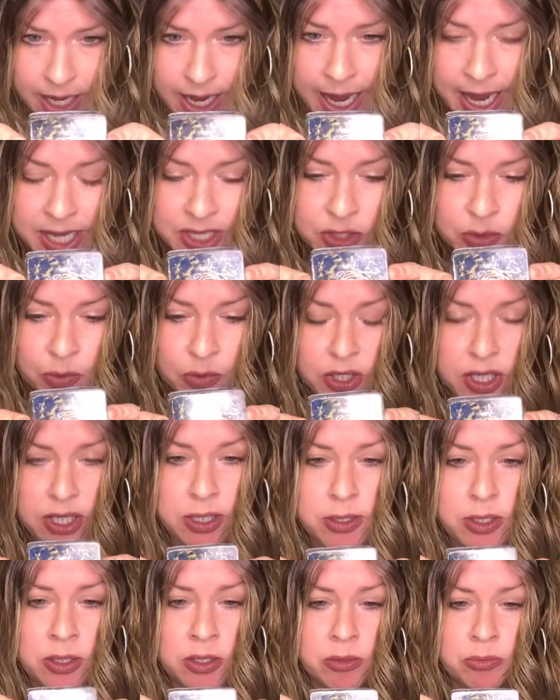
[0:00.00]
as
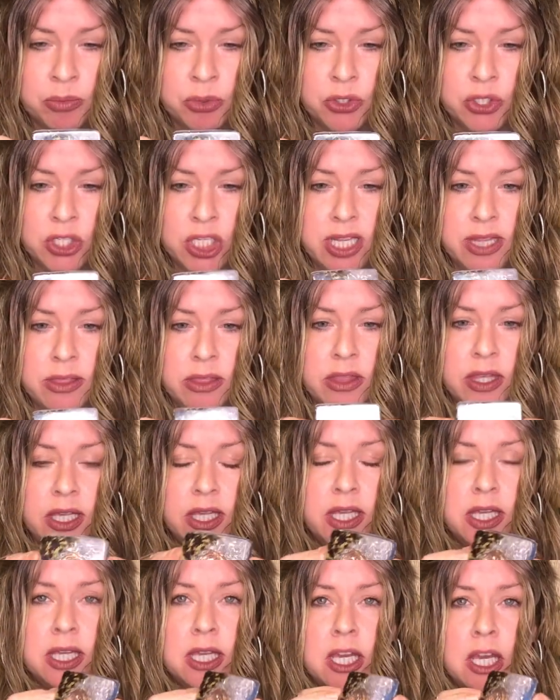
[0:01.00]
we put in
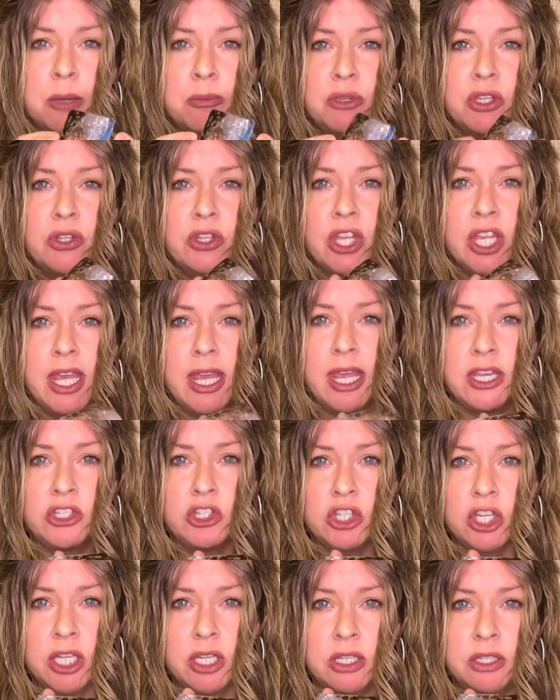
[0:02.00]
the
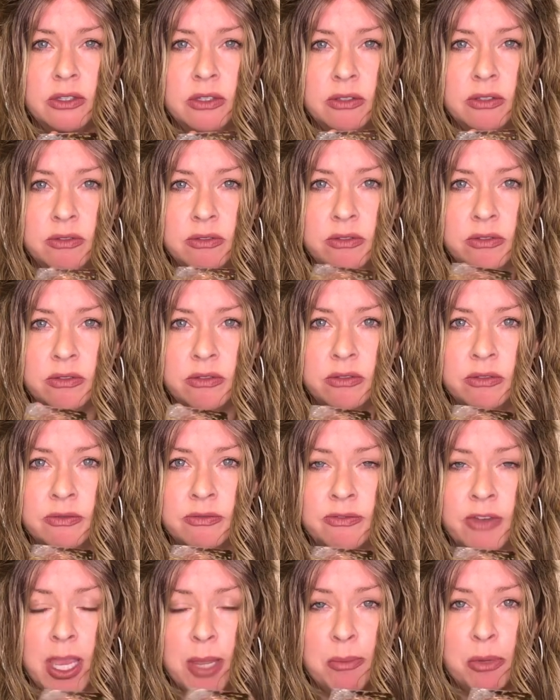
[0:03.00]
communication
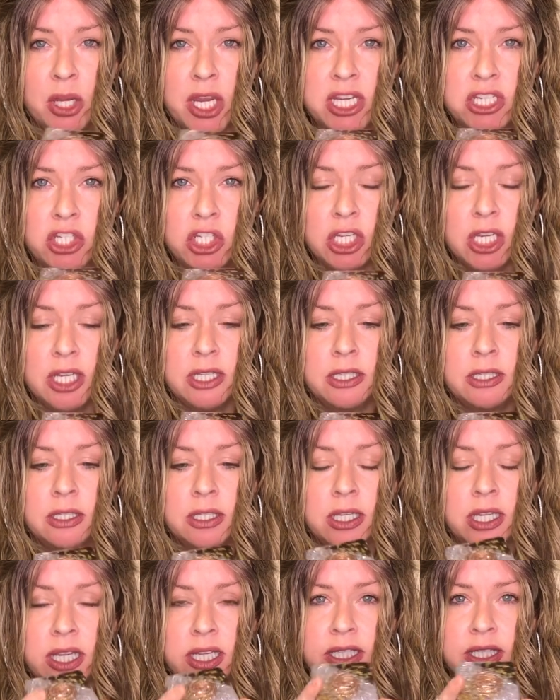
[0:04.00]
vibration
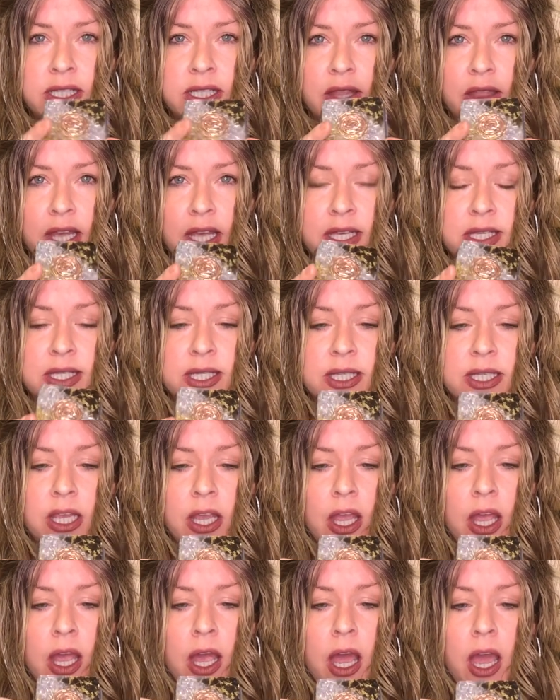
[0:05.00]
into this,
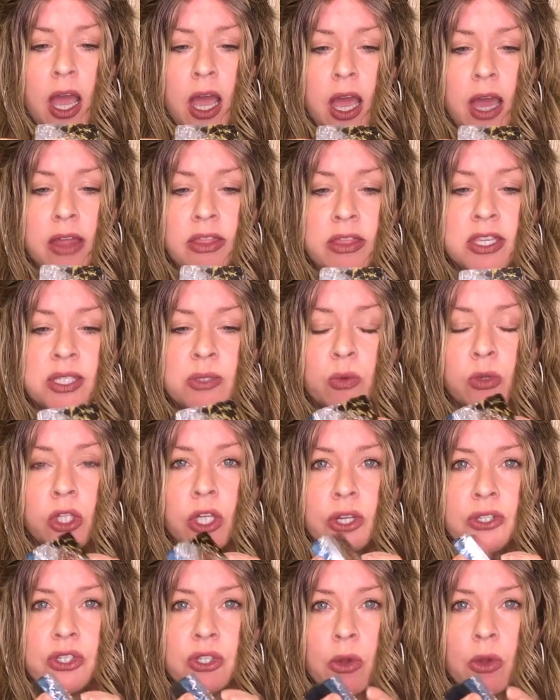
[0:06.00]
this will
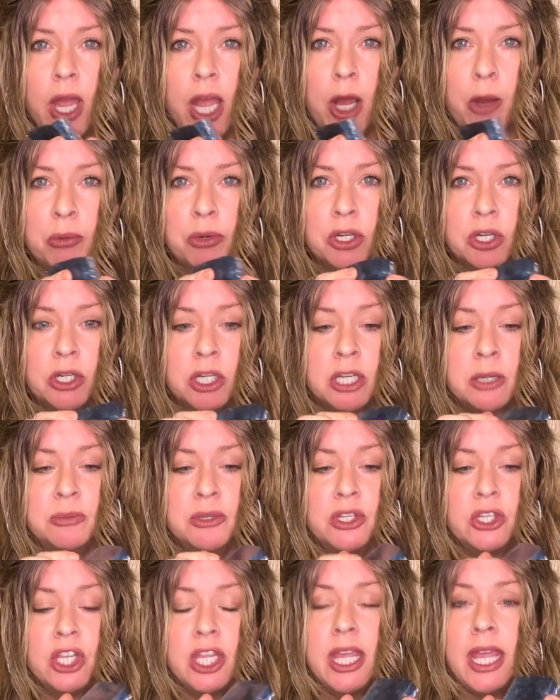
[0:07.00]
also help her
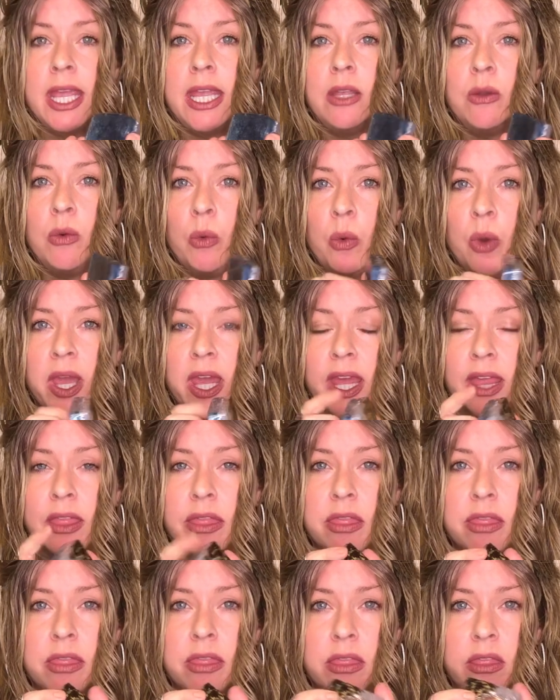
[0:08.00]
communicate
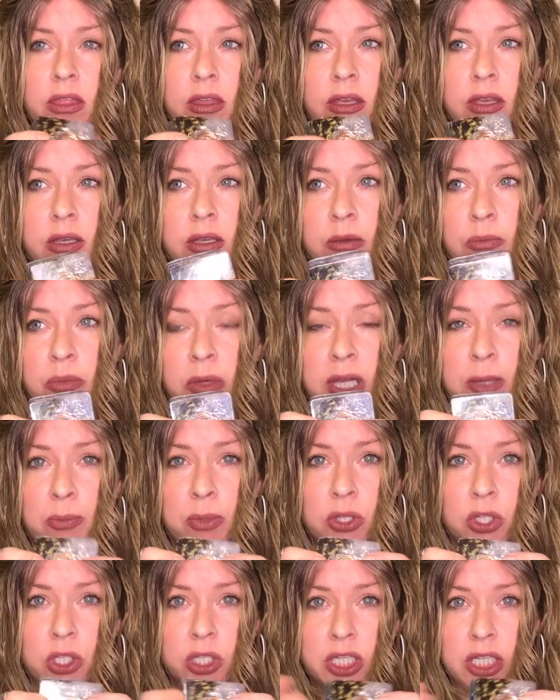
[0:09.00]
with
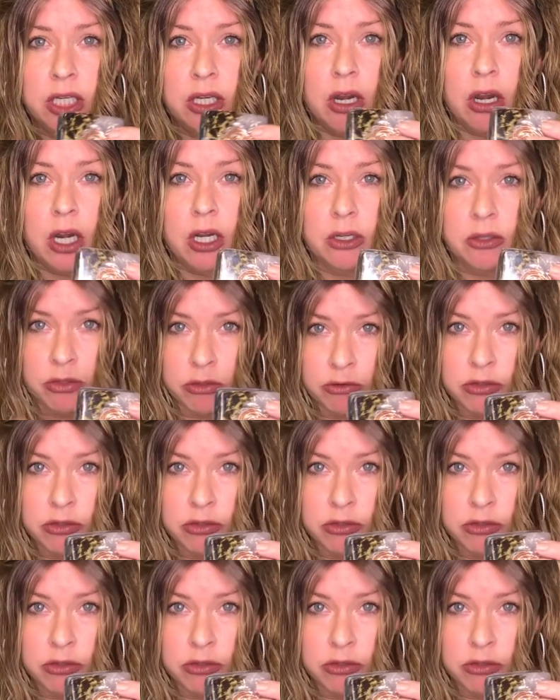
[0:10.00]
people in our